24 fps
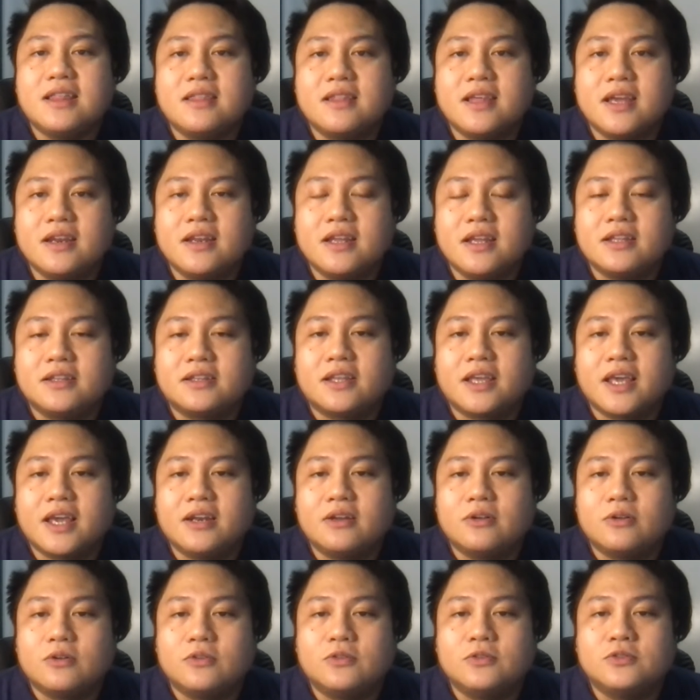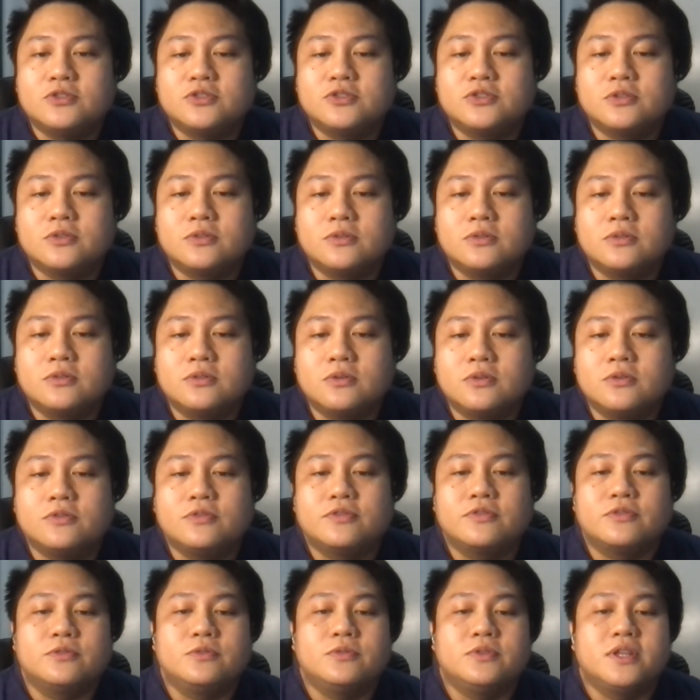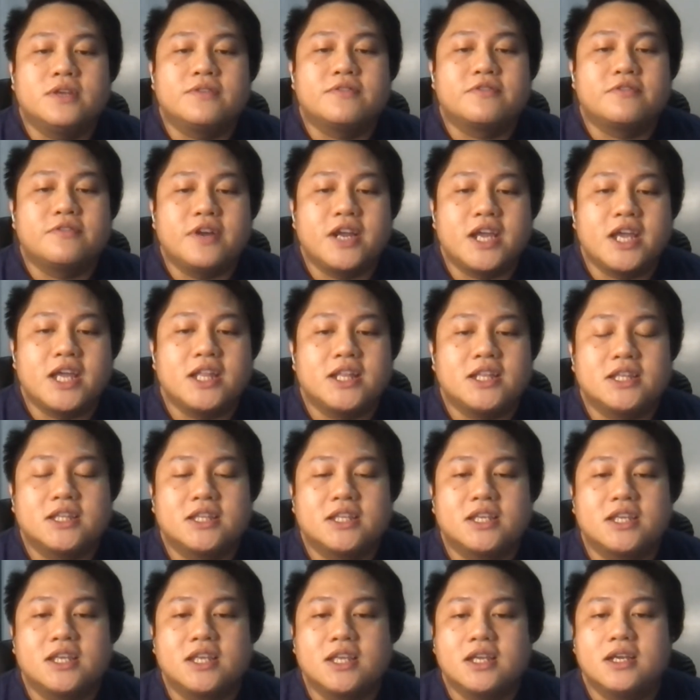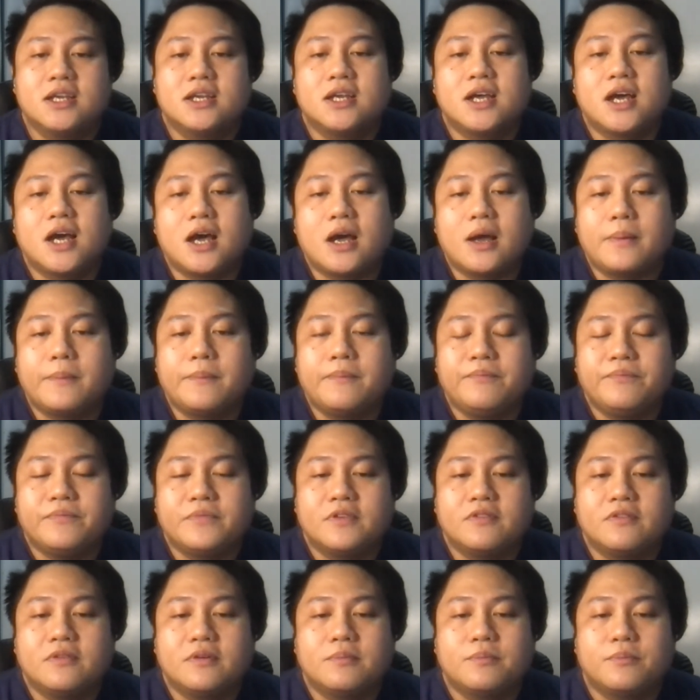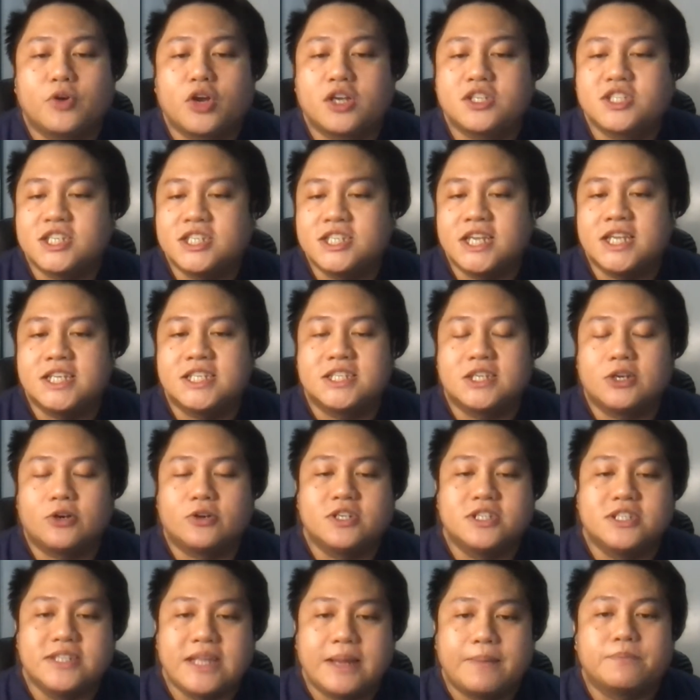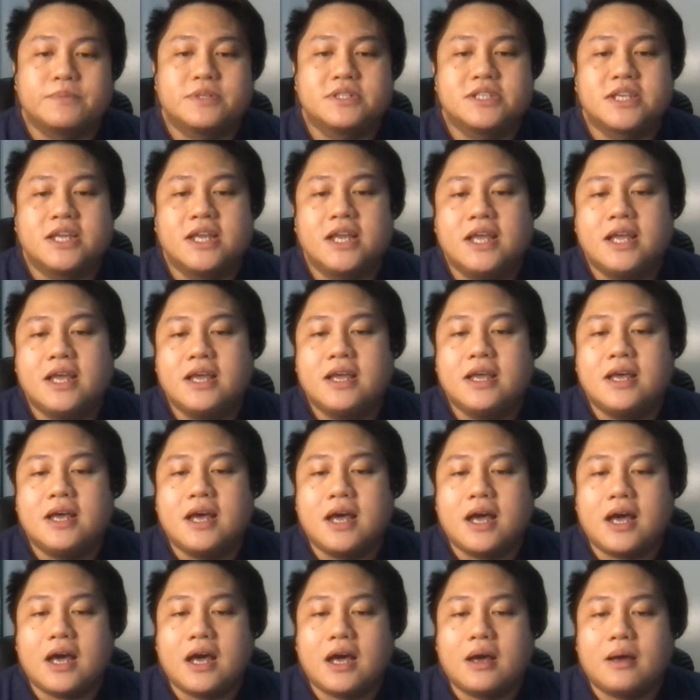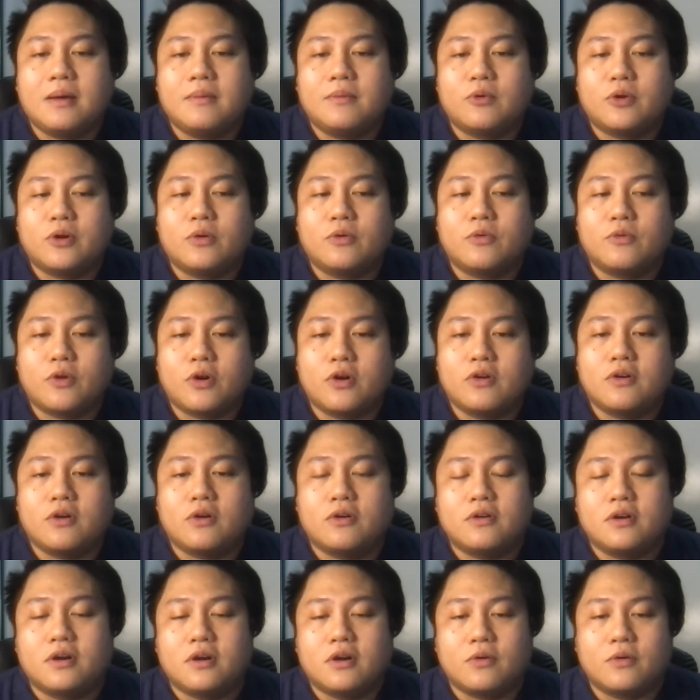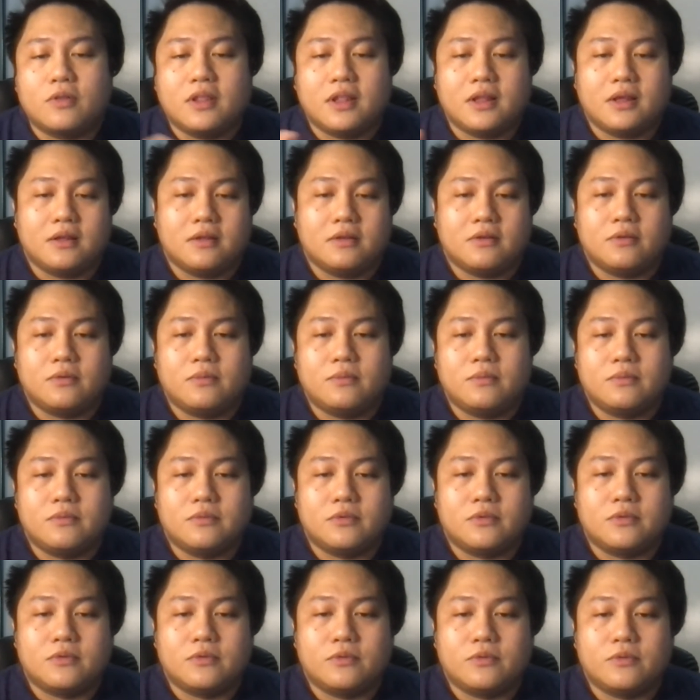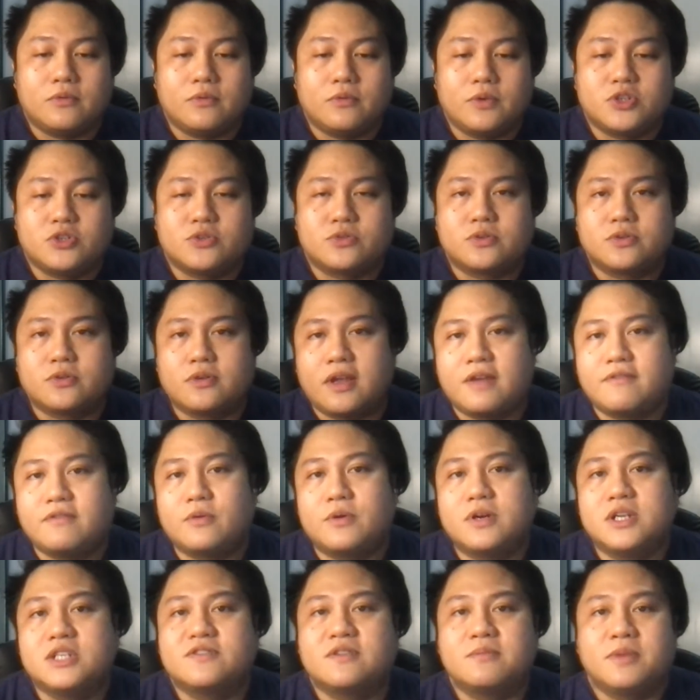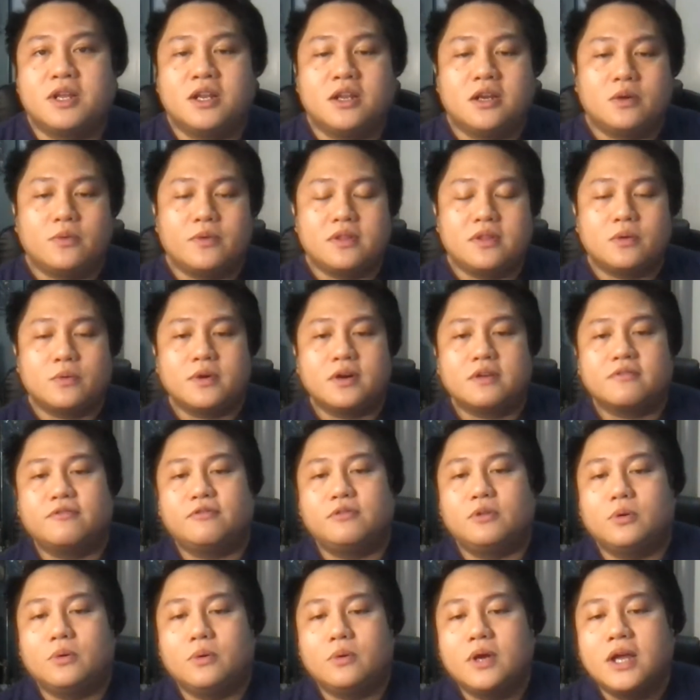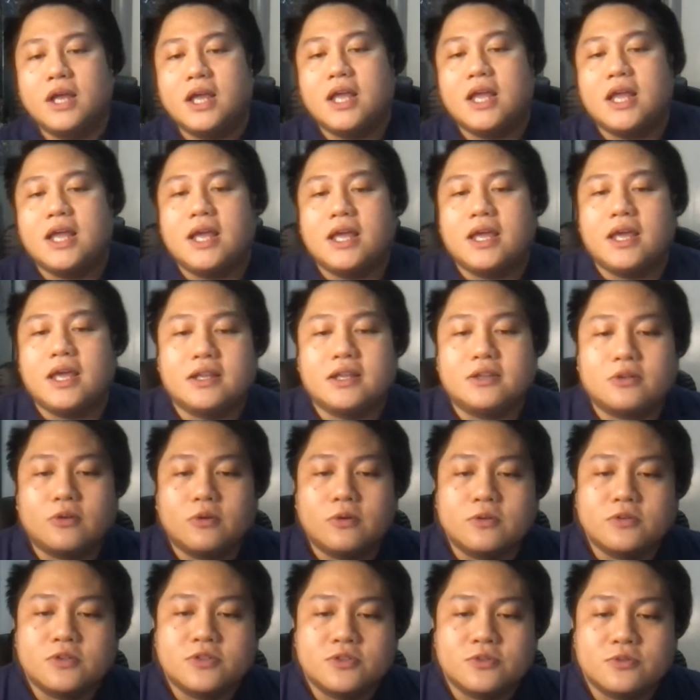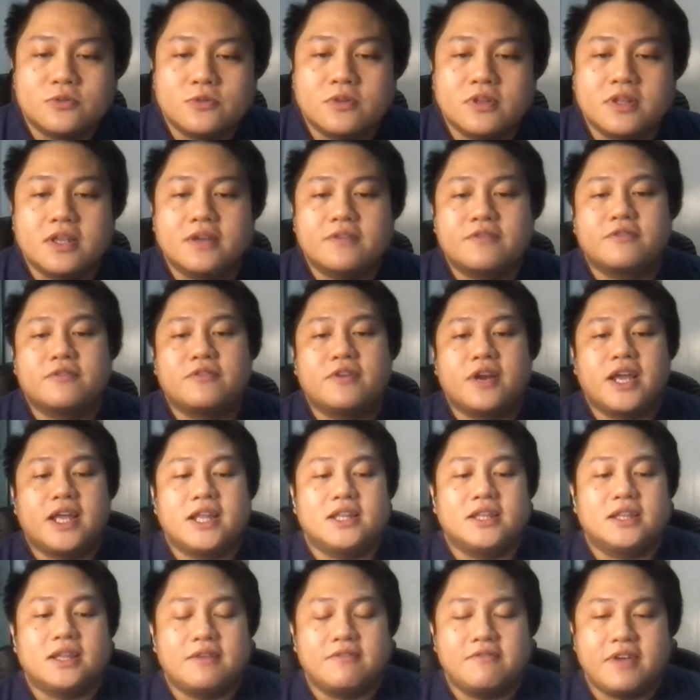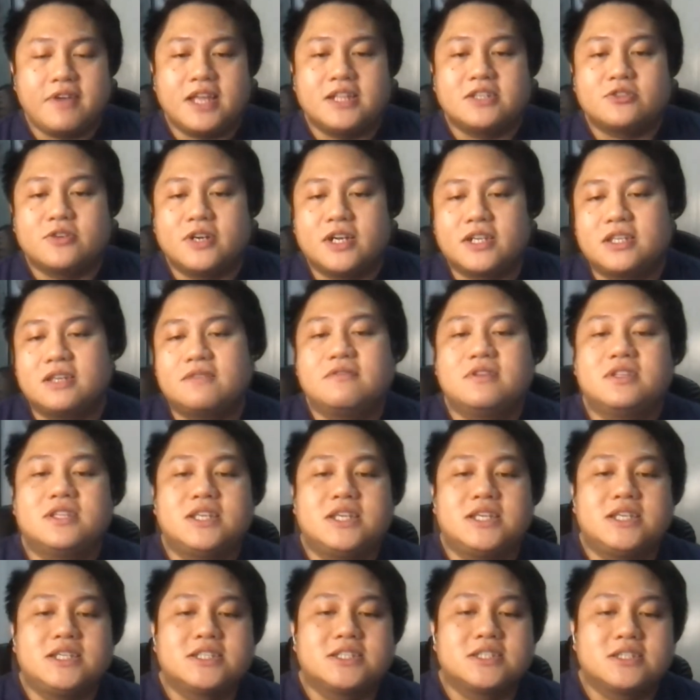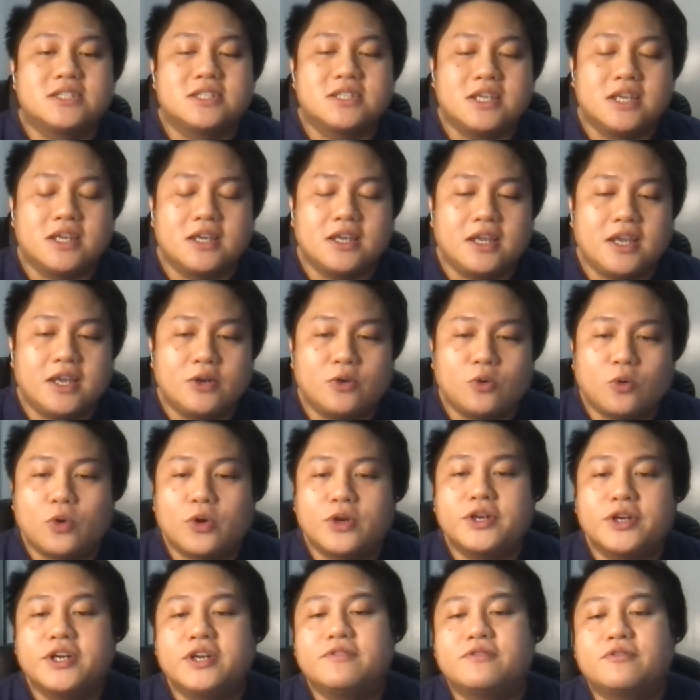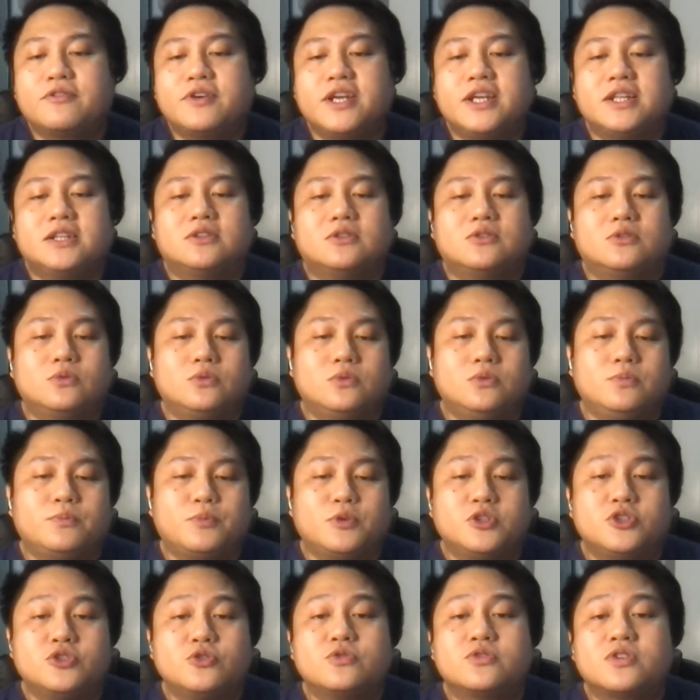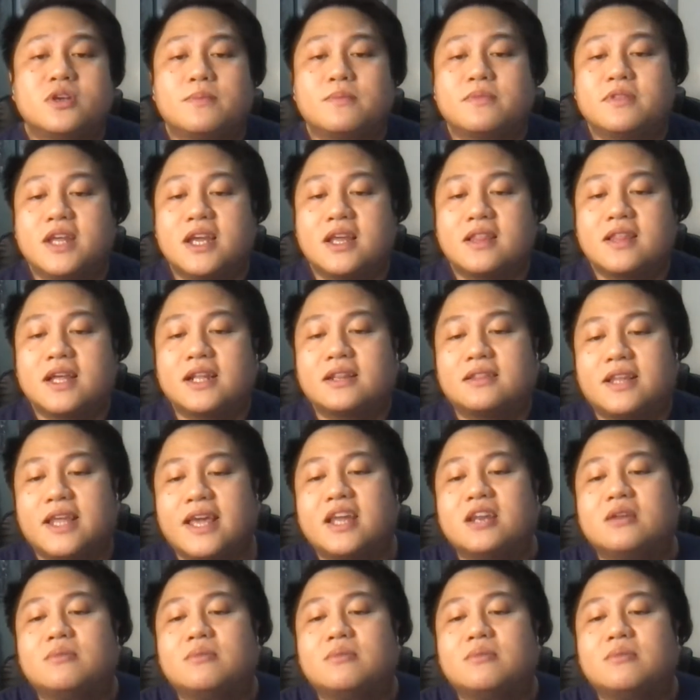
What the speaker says: And then it can also go through different um, processes or steps, or which everyone is familiar with the workflow. It goes through the different events or activities in order for it to produce something that